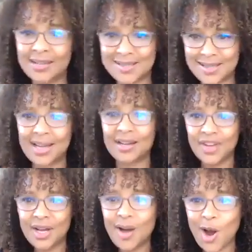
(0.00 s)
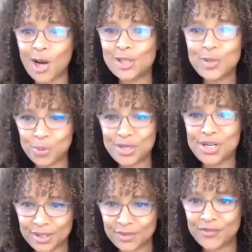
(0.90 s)
It's kind of hard to
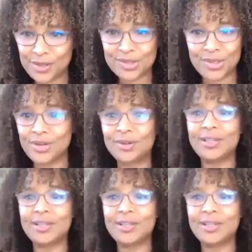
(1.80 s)
predict the future,